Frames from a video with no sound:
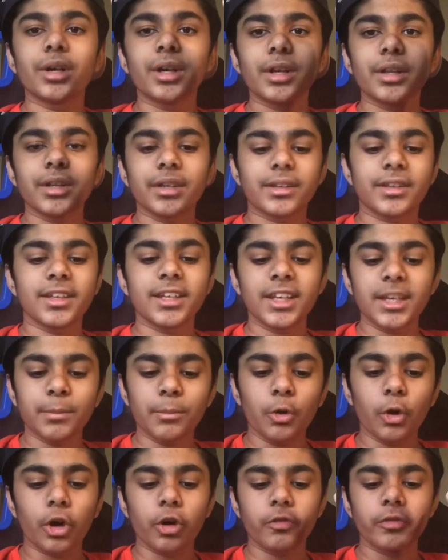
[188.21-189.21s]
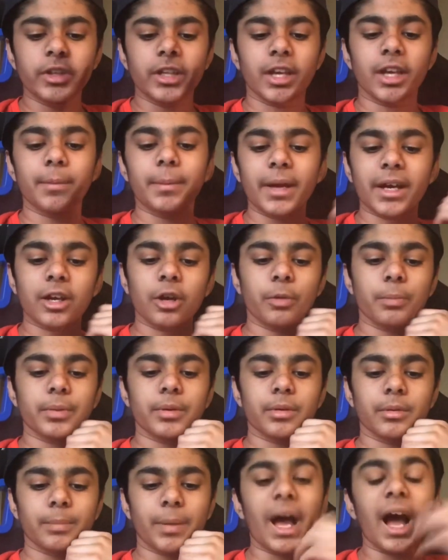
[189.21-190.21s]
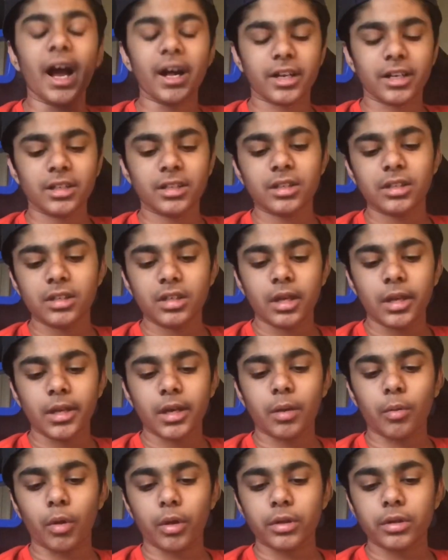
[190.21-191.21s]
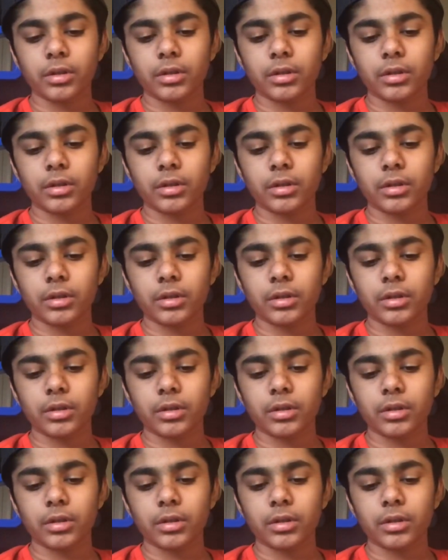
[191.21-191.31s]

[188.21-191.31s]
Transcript: the team of the pack. Come on.